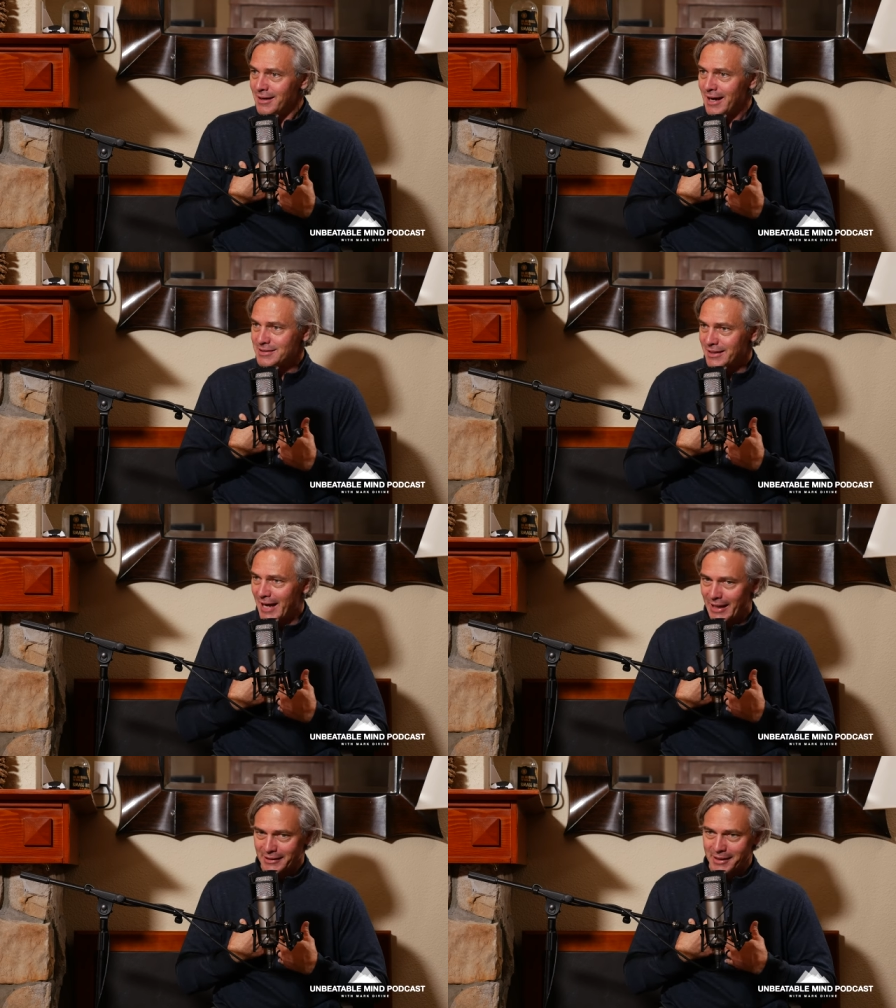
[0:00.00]
as an
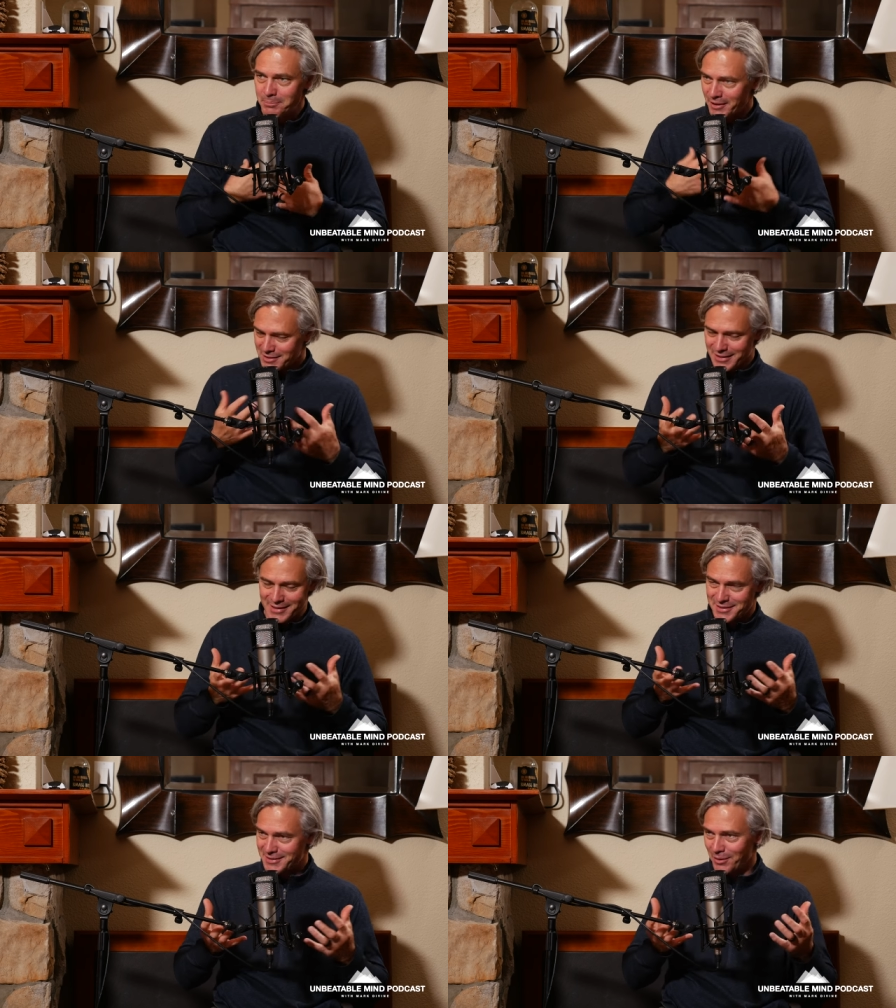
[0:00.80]
athlete because
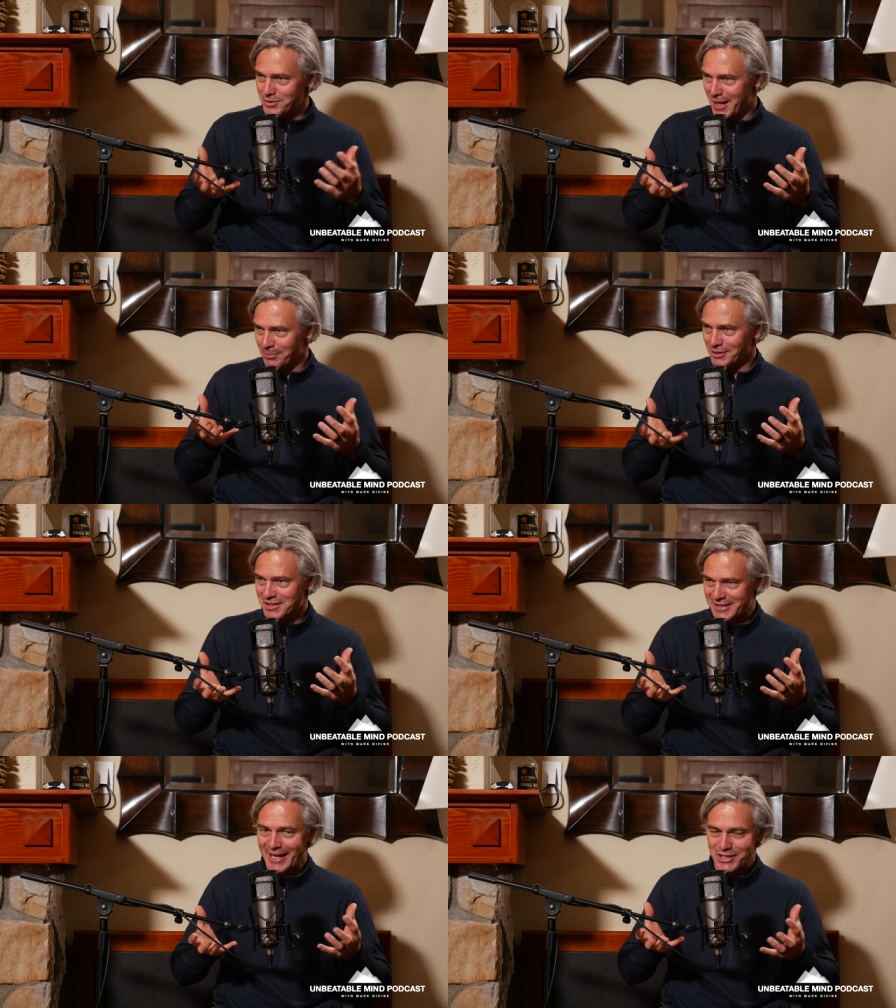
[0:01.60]
I, I, was able to
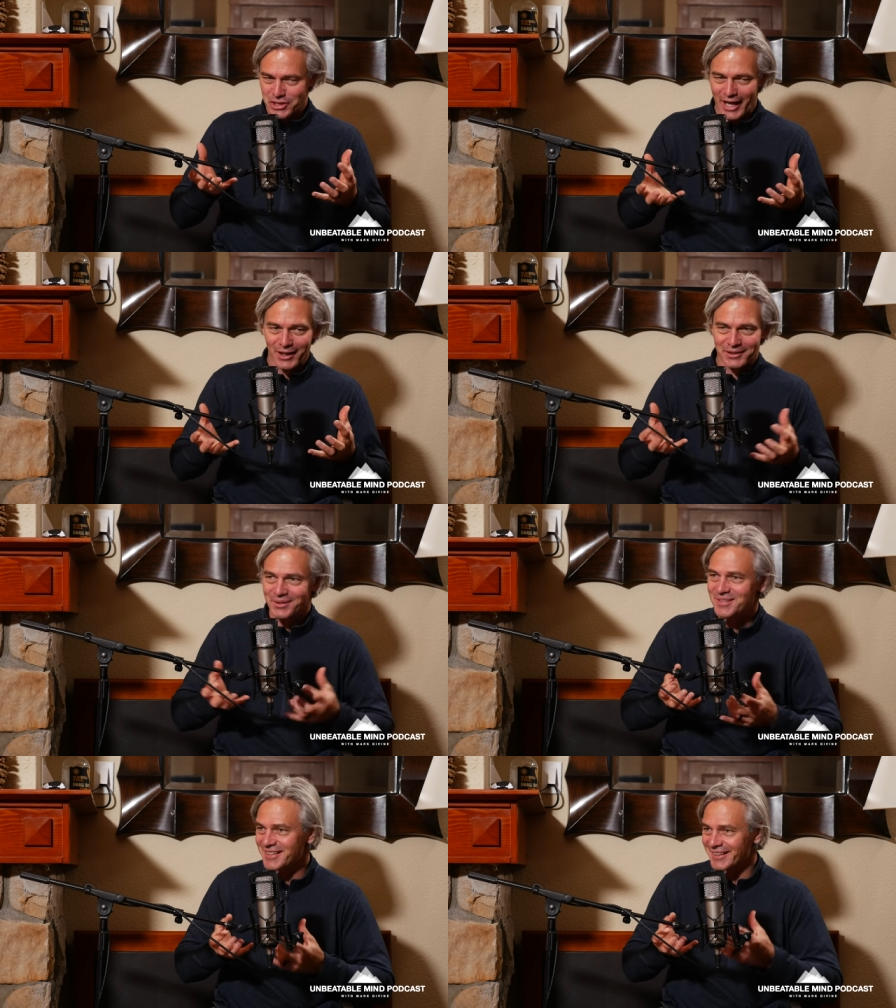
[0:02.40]
stay a child
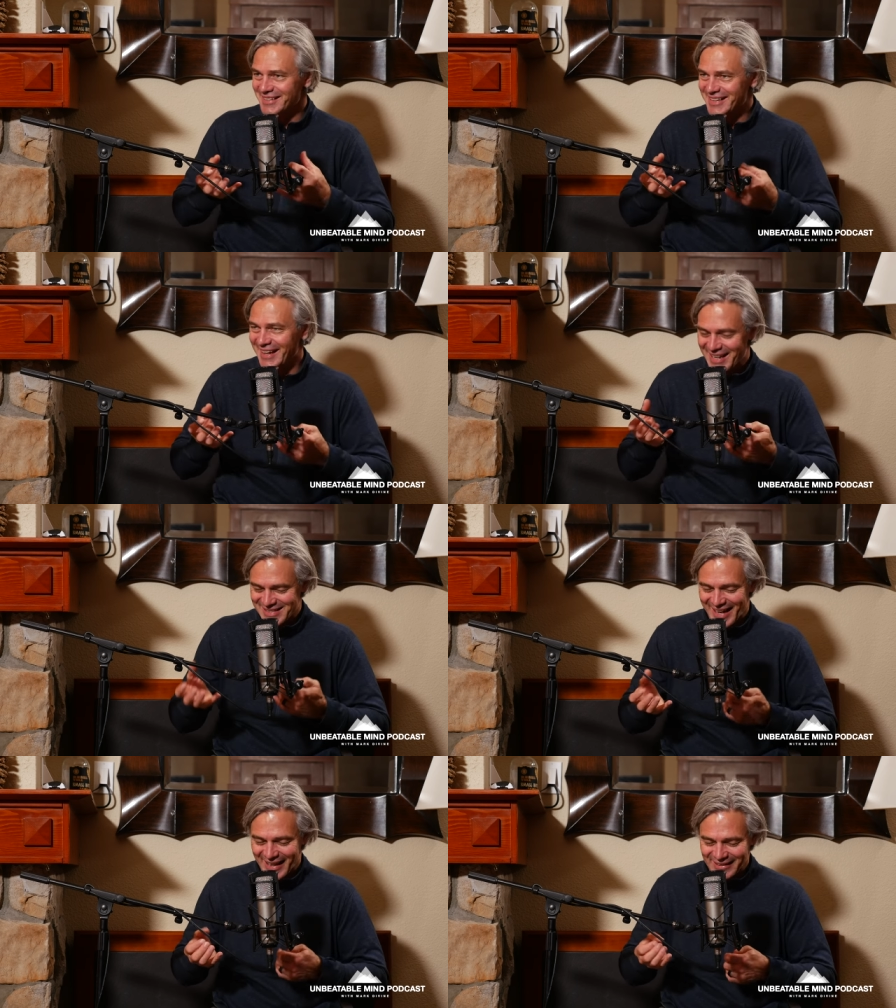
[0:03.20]
to a certain extent
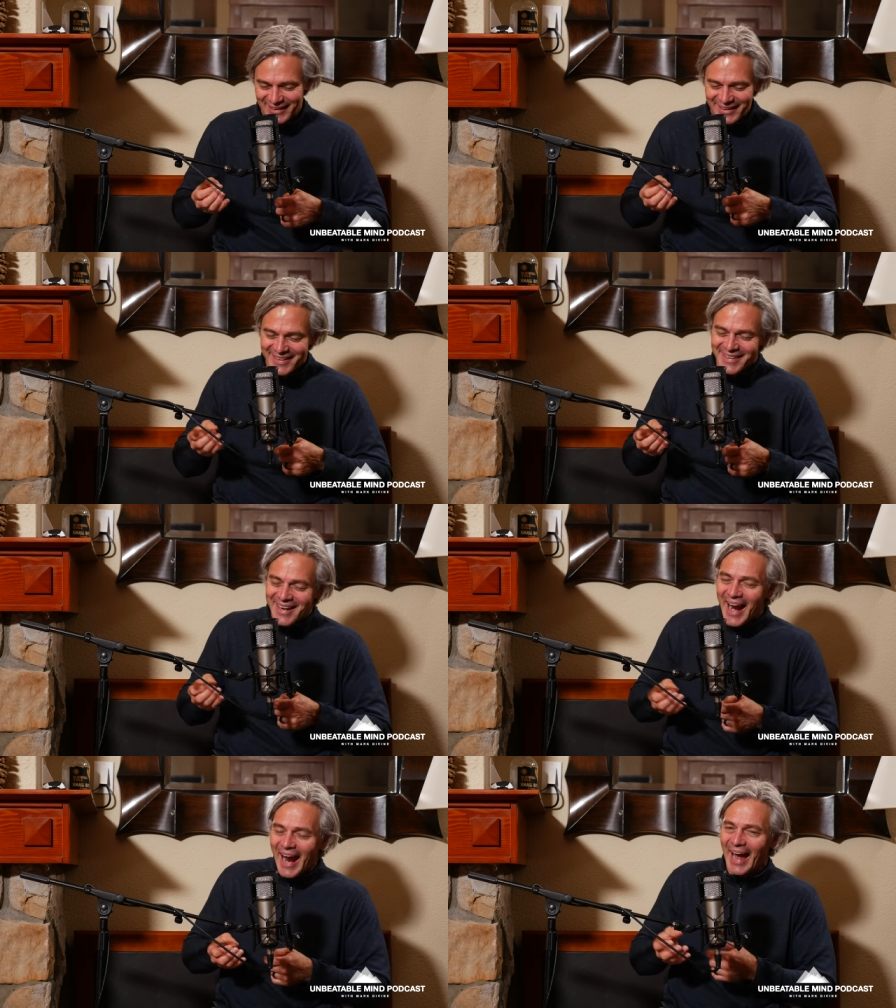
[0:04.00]
as an athlete,
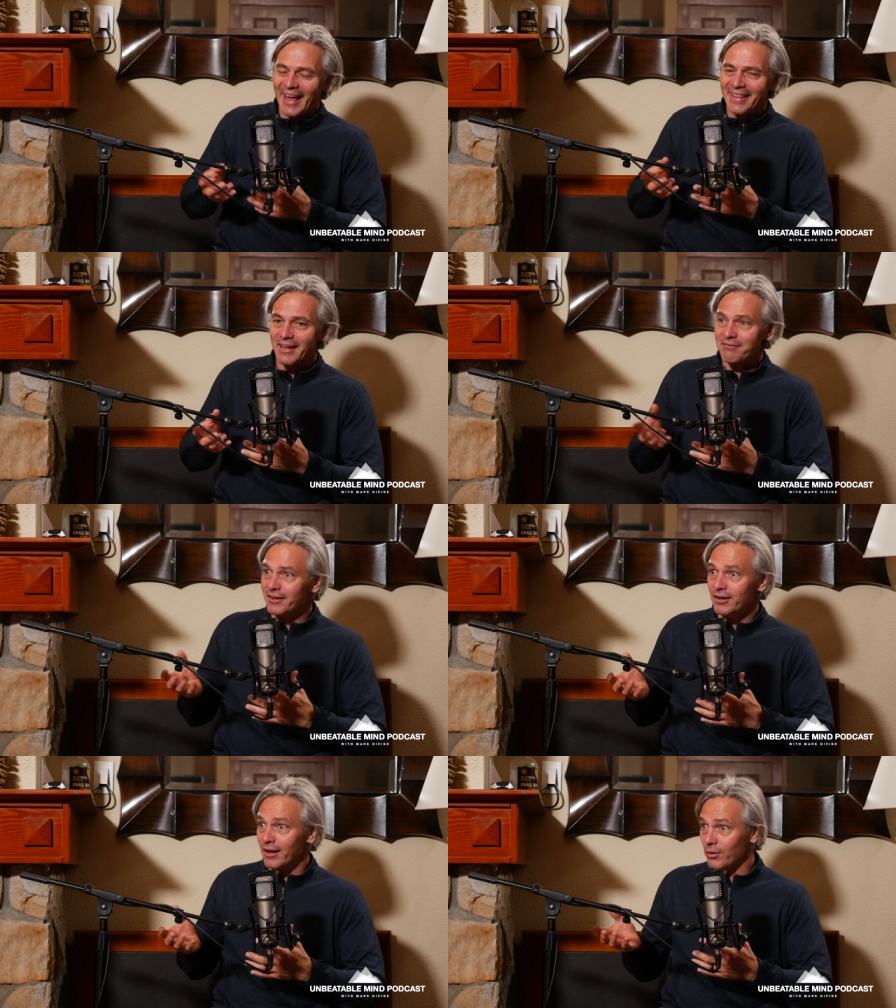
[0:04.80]
and then
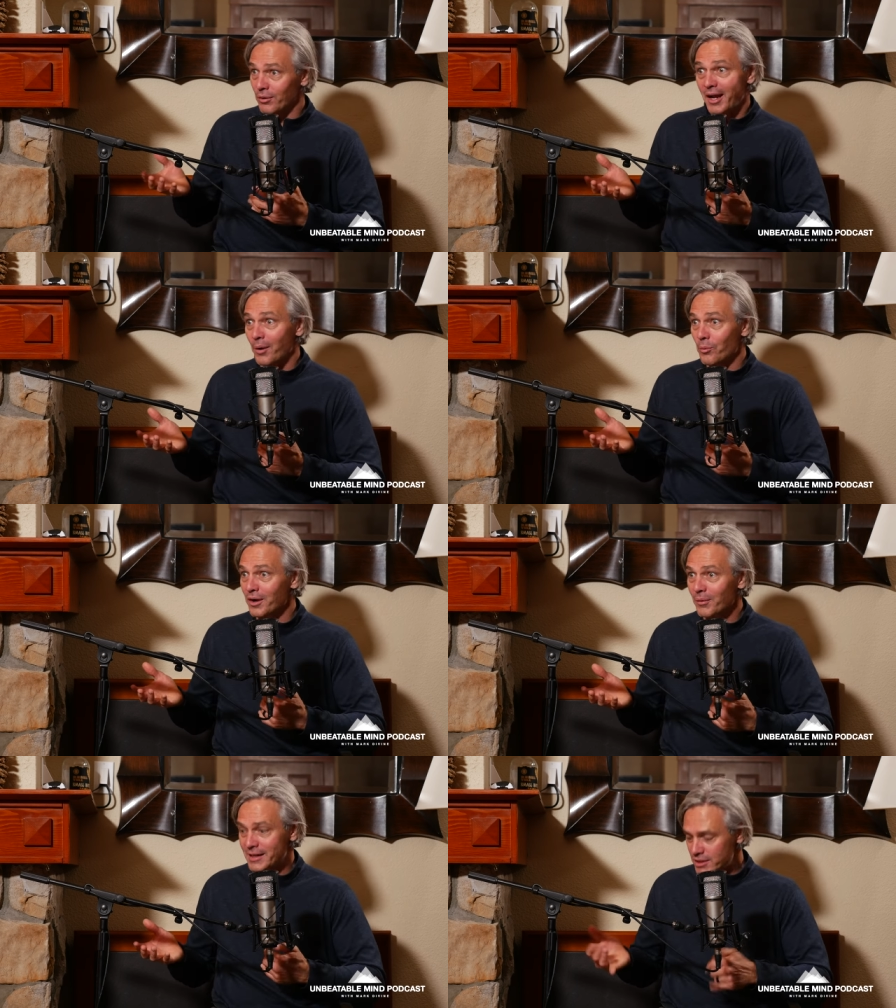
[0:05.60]
figuring out okay,
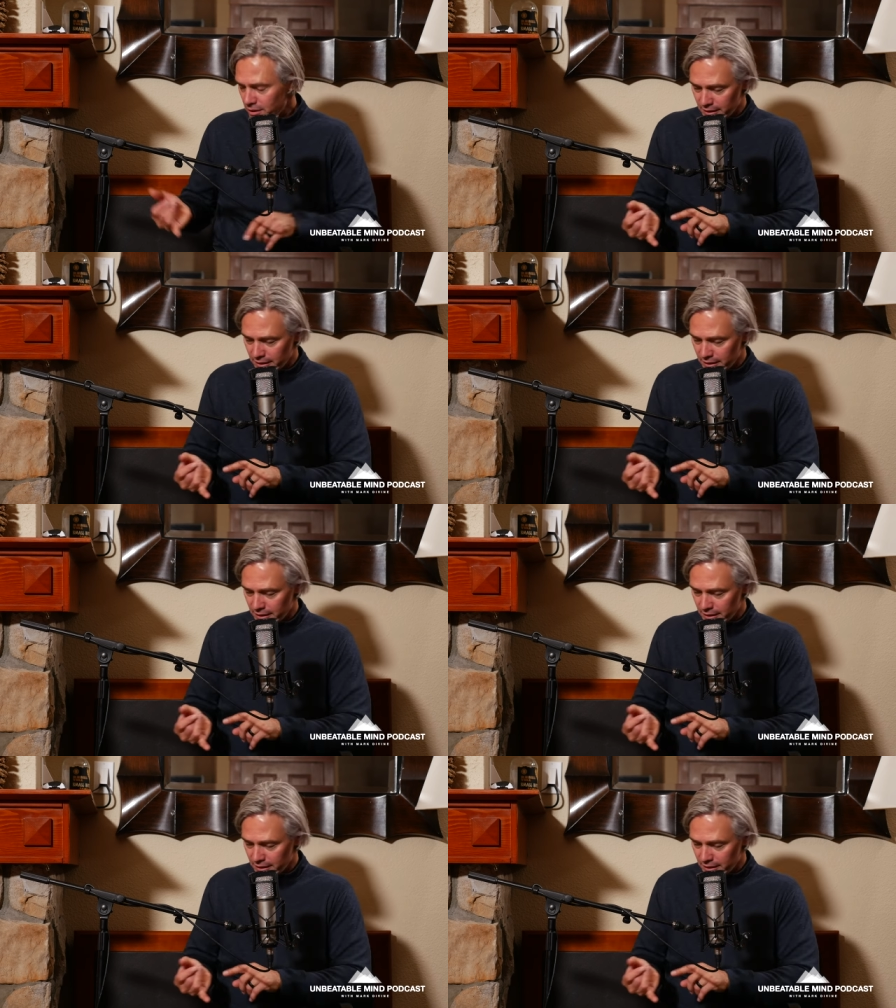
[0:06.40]
what do I do?